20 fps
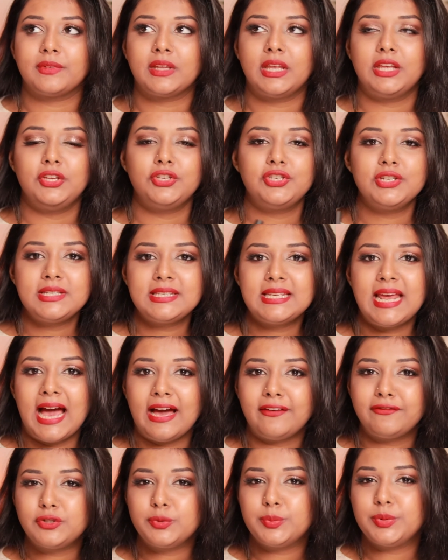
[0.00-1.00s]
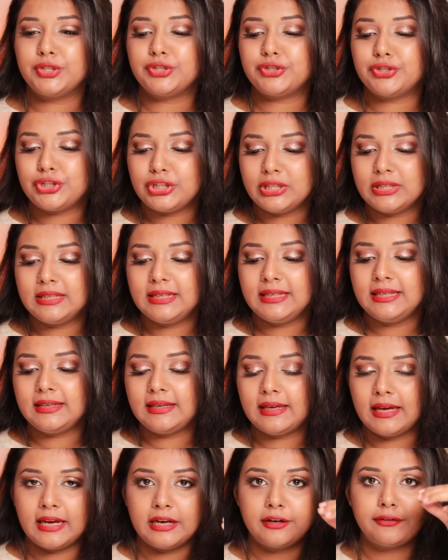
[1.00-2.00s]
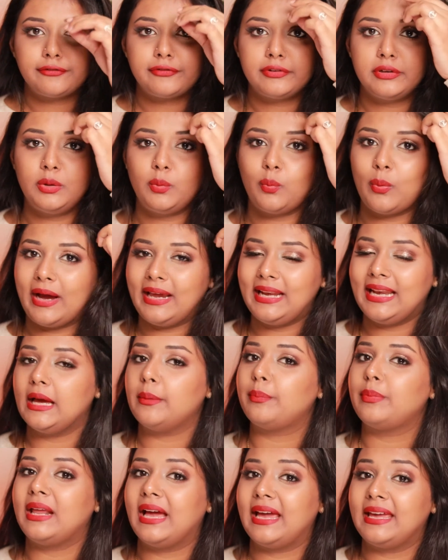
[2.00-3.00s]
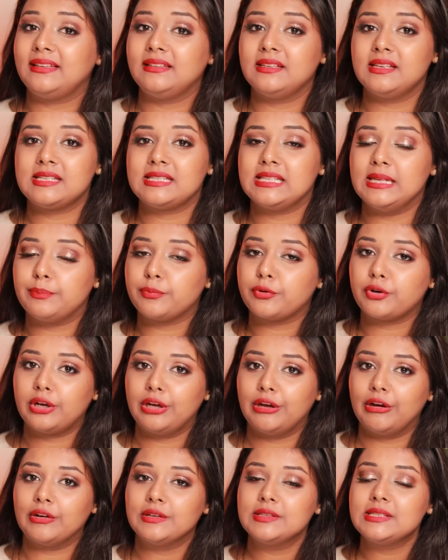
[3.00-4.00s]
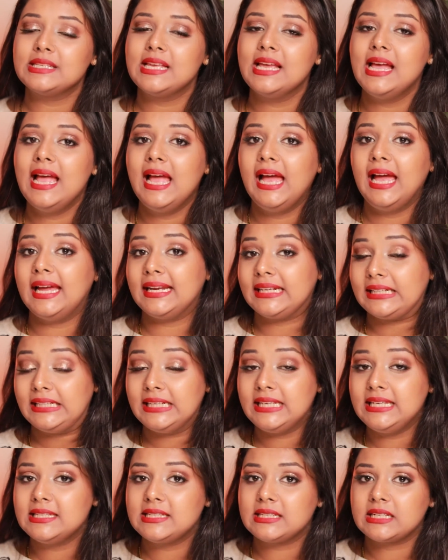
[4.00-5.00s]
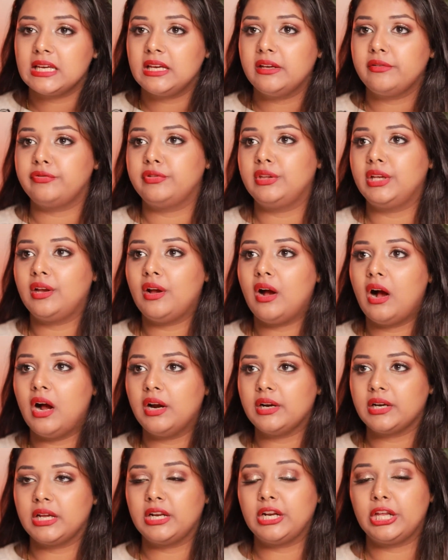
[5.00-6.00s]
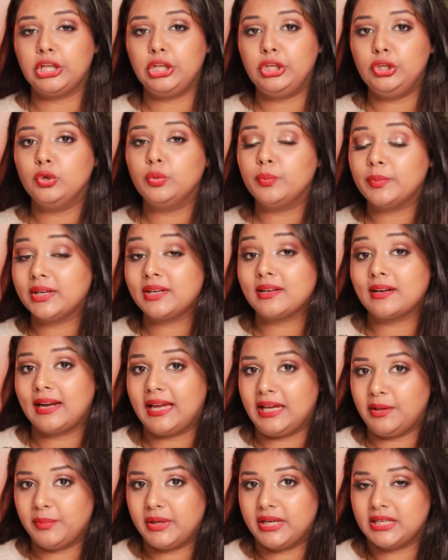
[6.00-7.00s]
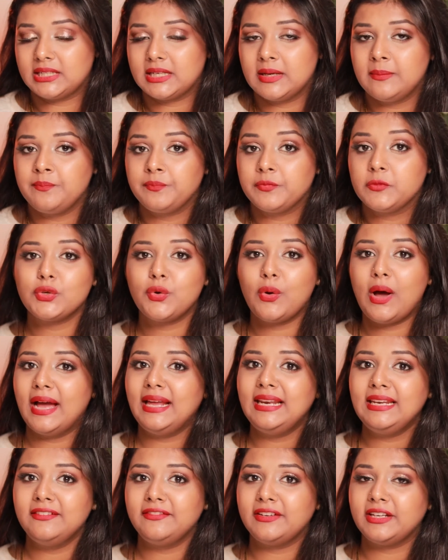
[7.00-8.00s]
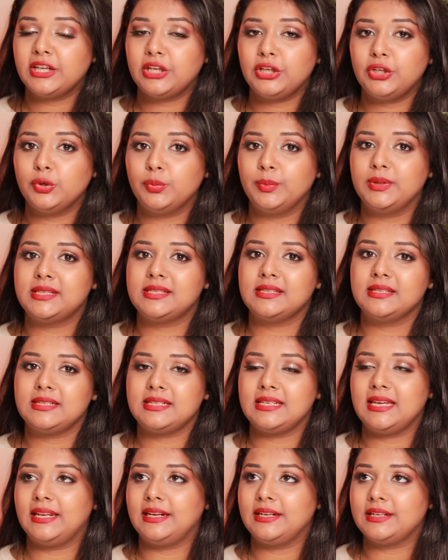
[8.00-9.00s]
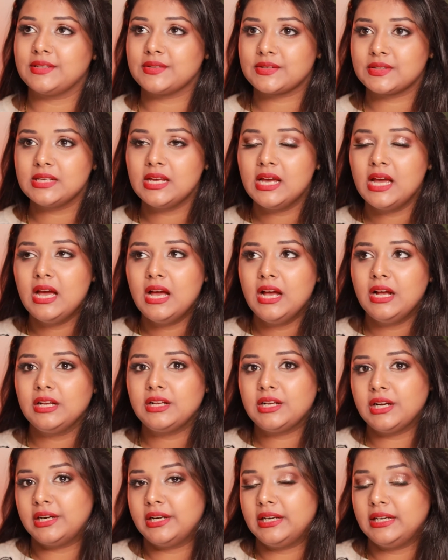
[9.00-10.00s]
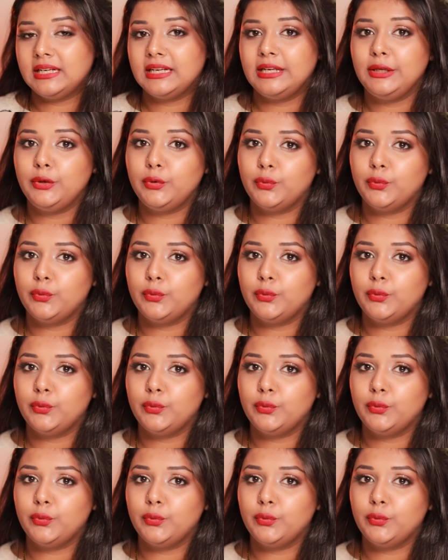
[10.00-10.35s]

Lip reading: you just have to be really careful while applying these lip crayons, at least if they are in a humid climate. So I live in a humid city and it is currently